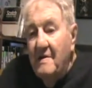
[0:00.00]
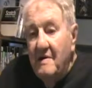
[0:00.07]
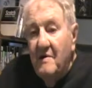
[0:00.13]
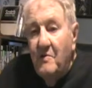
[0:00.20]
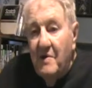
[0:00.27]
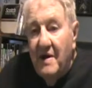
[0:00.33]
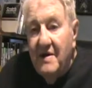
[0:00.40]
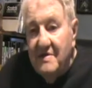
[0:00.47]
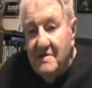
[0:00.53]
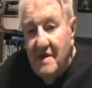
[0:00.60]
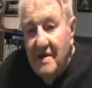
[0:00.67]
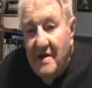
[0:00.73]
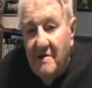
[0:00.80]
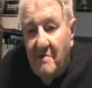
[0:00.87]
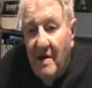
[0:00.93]
a wicked
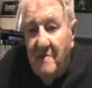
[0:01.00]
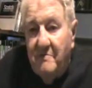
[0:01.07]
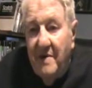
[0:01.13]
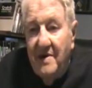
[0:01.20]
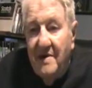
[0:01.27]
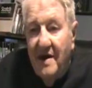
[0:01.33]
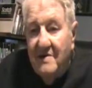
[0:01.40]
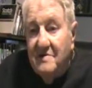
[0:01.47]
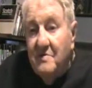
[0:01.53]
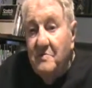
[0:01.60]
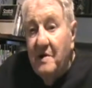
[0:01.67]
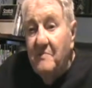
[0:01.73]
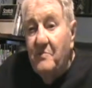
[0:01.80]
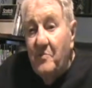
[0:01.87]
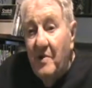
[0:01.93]
thing, it might be natural,
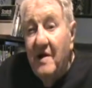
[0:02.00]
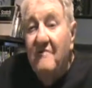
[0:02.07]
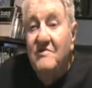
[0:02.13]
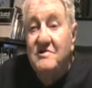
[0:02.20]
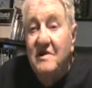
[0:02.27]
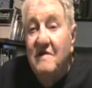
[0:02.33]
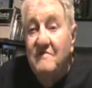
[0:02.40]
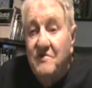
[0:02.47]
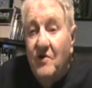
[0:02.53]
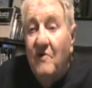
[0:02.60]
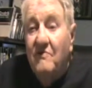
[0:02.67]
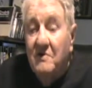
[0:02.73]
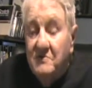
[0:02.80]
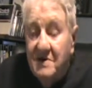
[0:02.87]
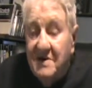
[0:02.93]
but whatever's left
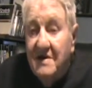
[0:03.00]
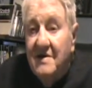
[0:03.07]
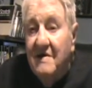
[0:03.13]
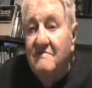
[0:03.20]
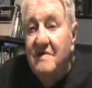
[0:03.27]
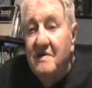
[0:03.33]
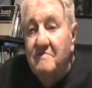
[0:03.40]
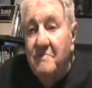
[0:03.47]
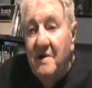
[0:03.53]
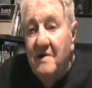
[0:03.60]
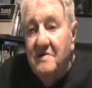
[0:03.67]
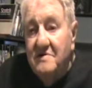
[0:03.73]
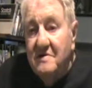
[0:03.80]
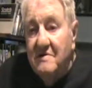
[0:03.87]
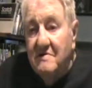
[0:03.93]
over, what they get to the
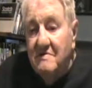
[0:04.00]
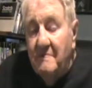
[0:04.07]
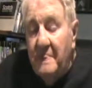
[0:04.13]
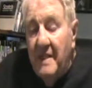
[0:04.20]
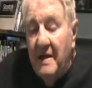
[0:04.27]
baritone.